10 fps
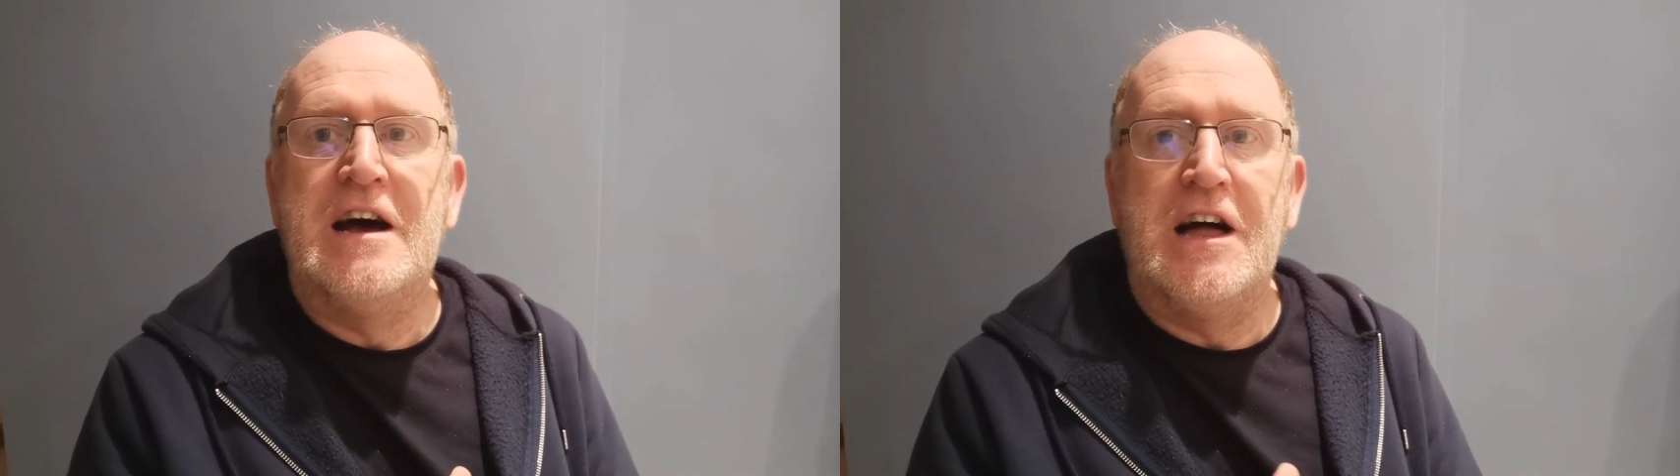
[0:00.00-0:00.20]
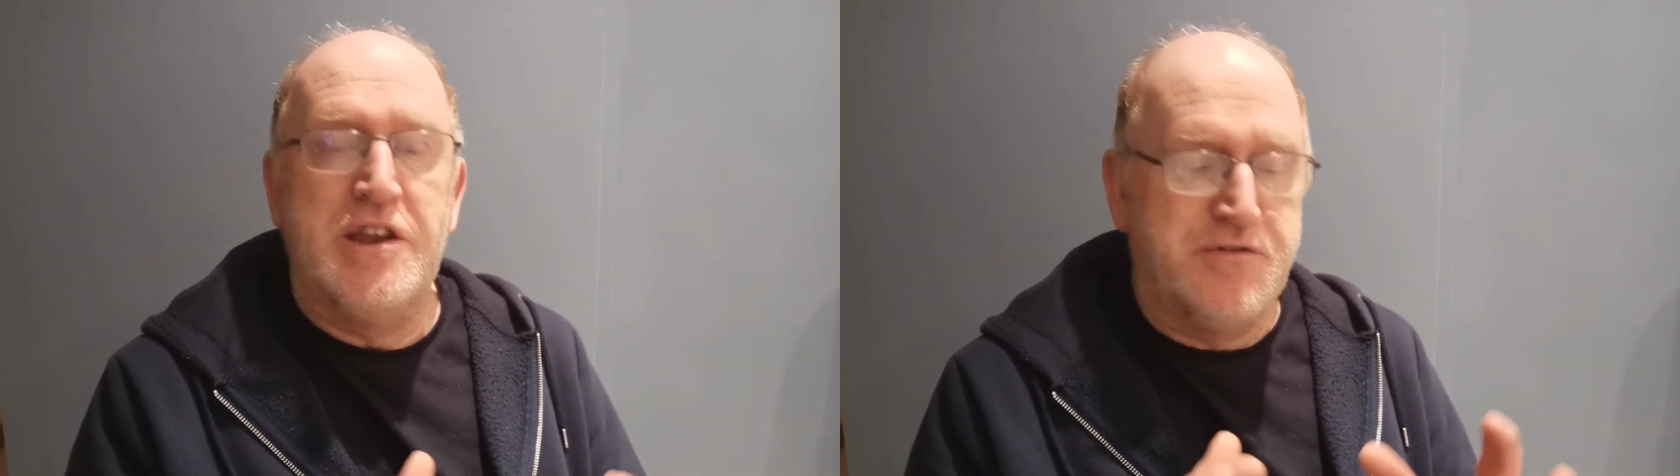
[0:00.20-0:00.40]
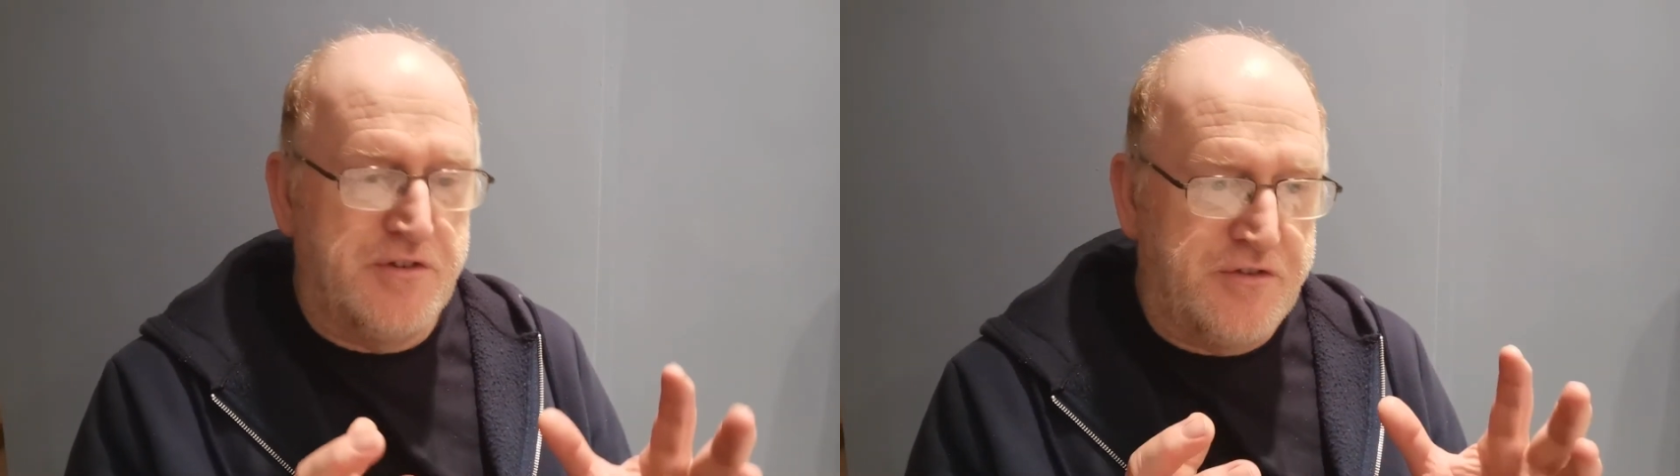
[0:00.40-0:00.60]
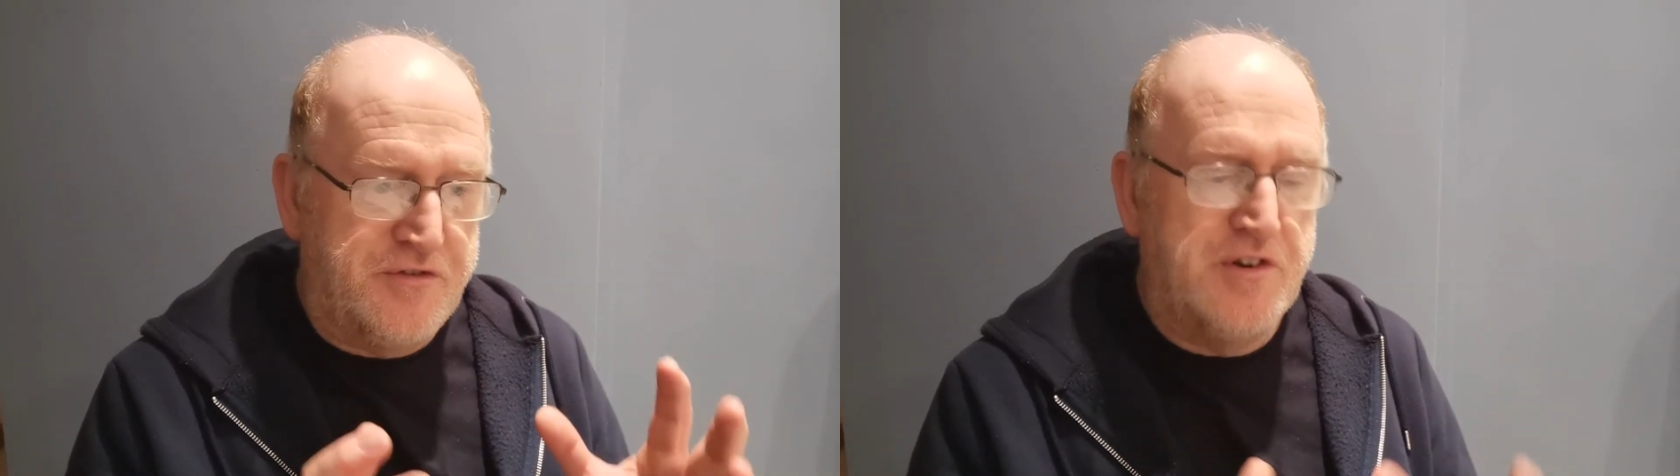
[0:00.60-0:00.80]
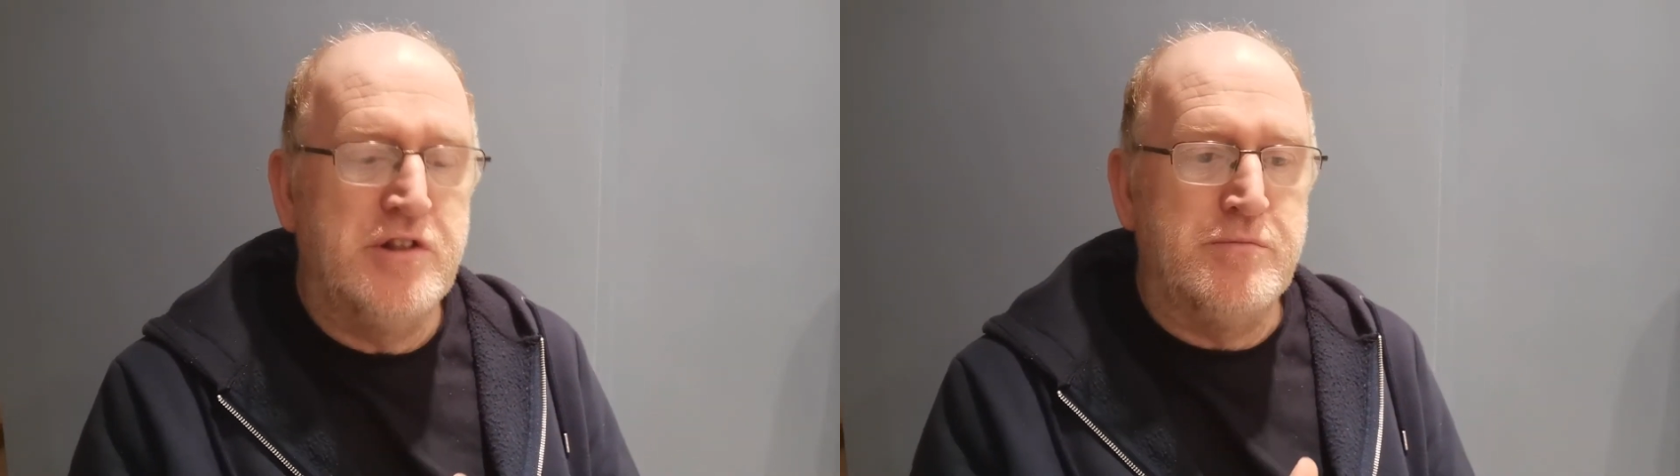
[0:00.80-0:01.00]
and the
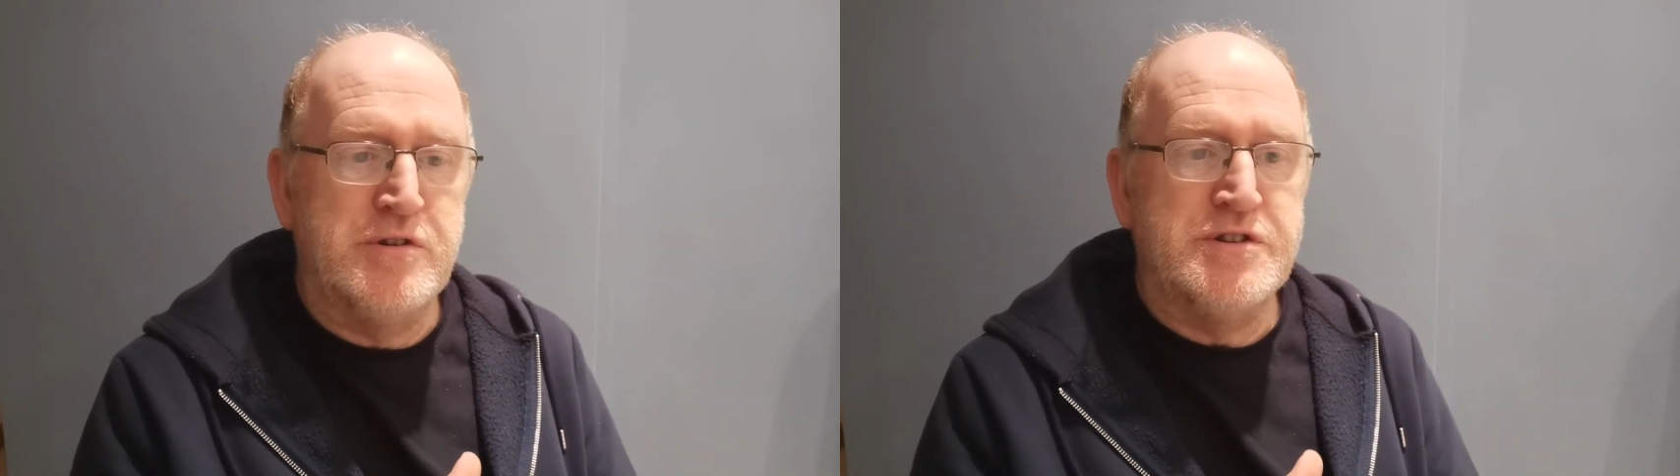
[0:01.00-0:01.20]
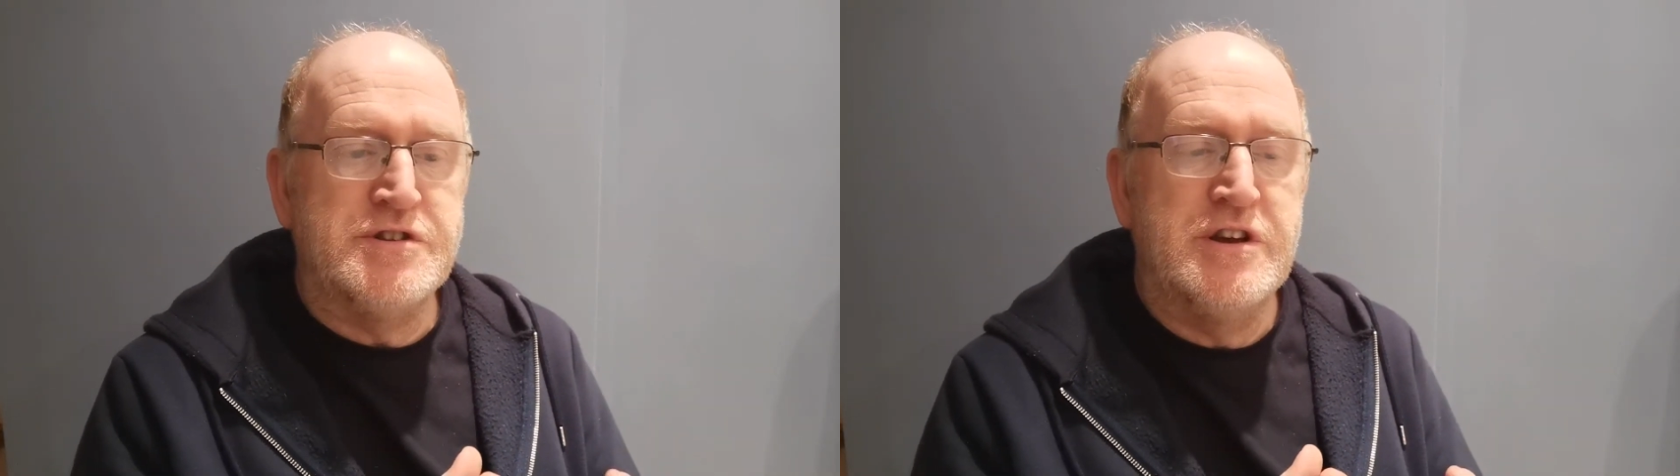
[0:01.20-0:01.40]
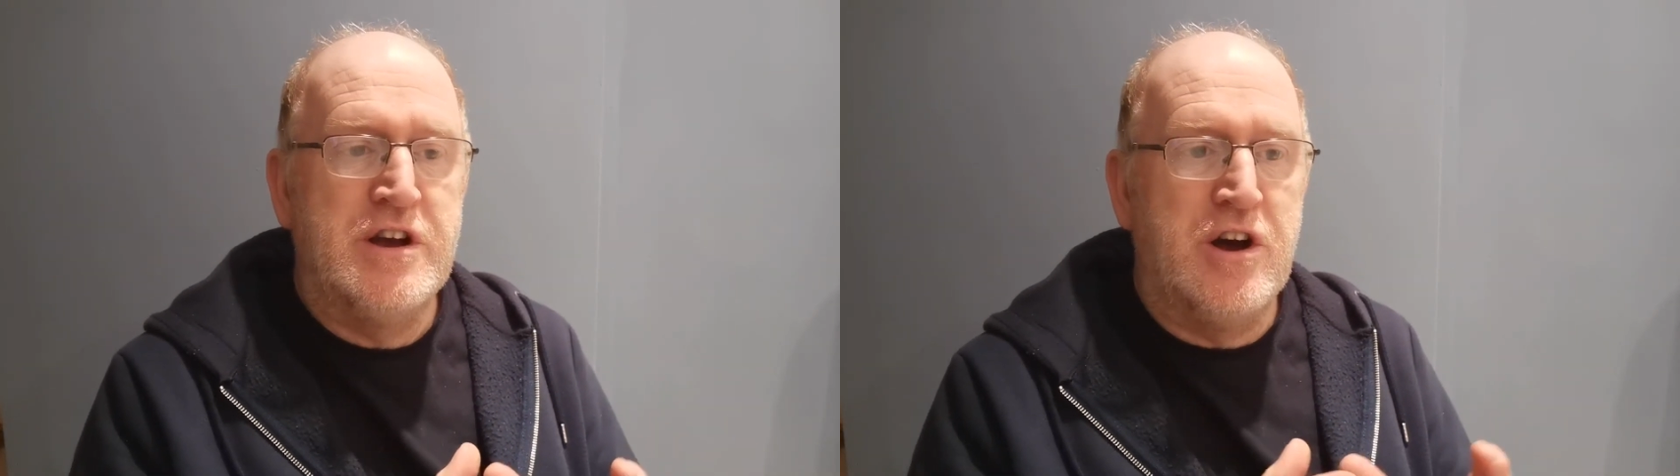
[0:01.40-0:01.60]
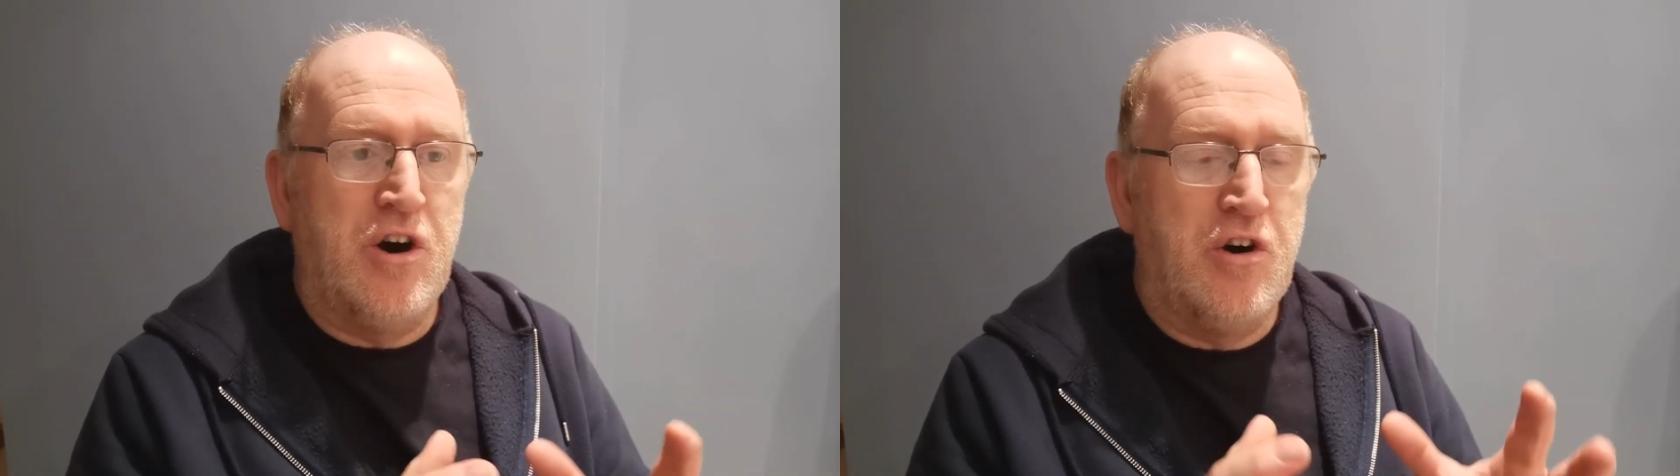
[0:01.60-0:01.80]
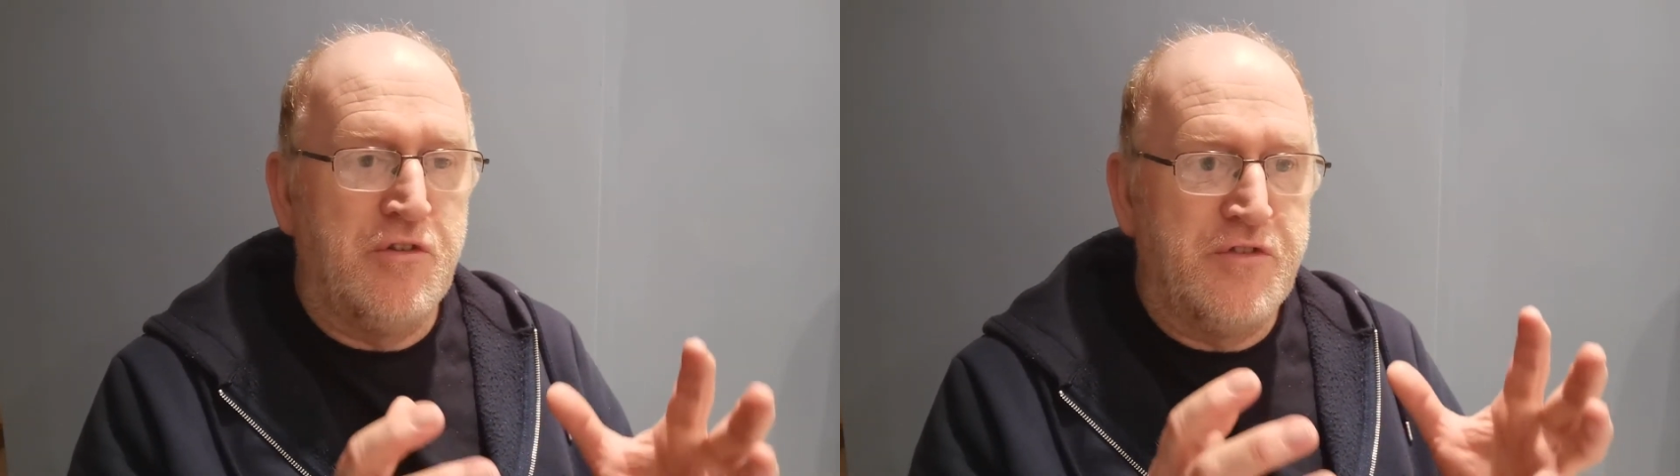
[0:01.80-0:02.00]
fulfillment
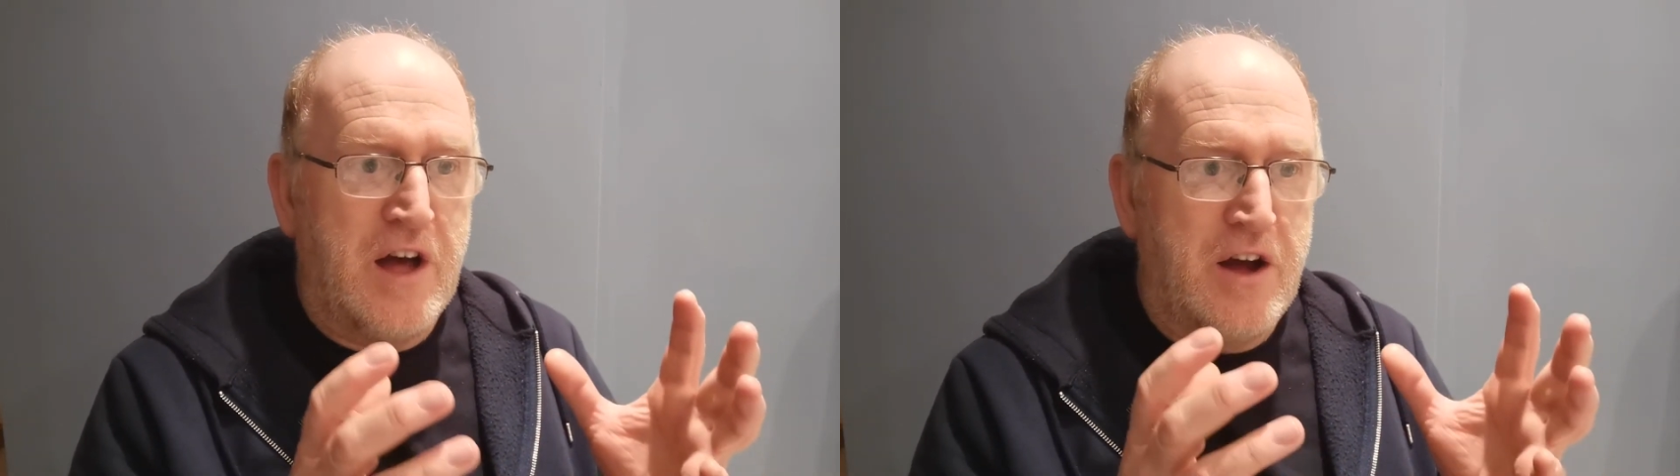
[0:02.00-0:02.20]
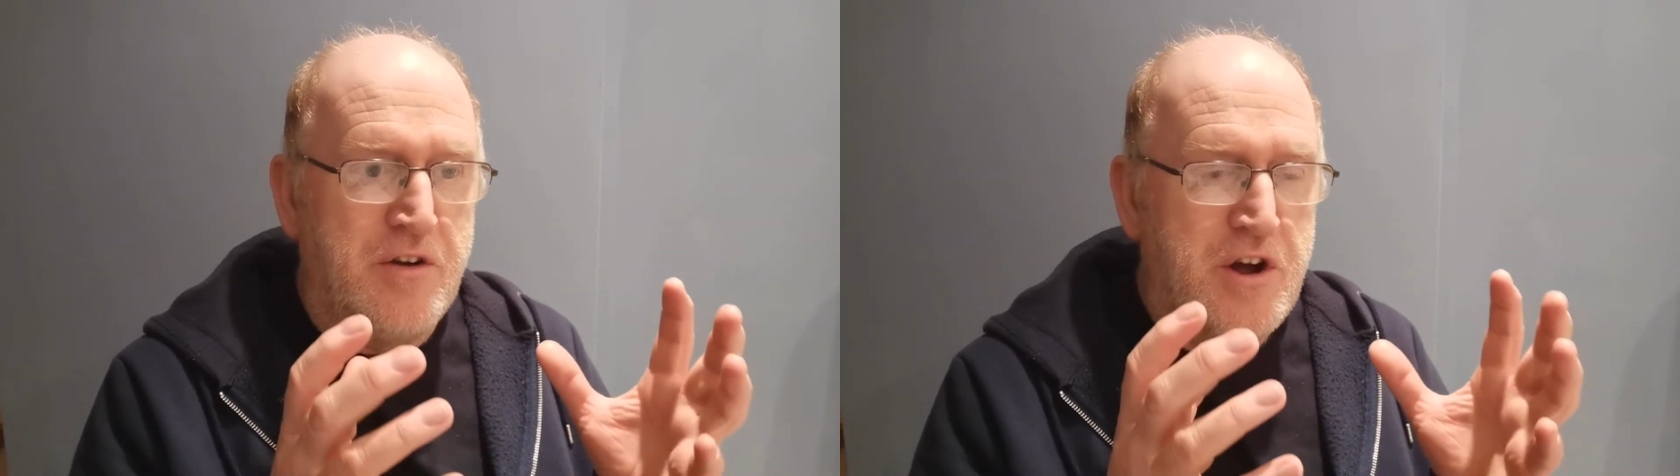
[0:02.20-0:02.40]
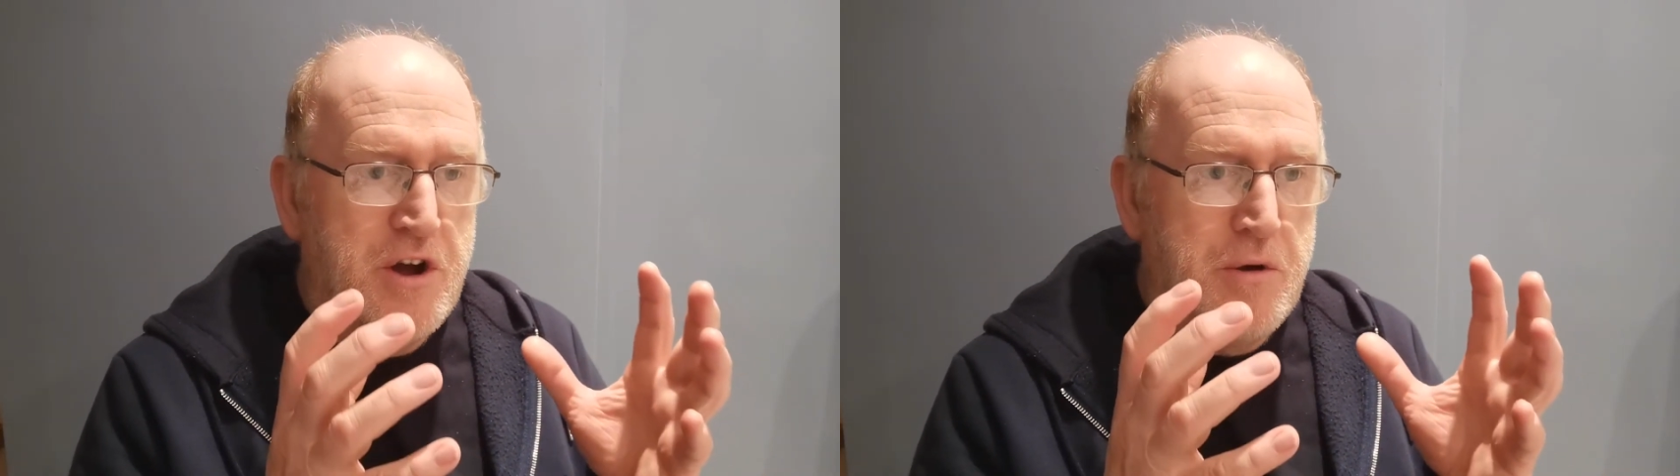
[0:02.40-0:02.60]
of that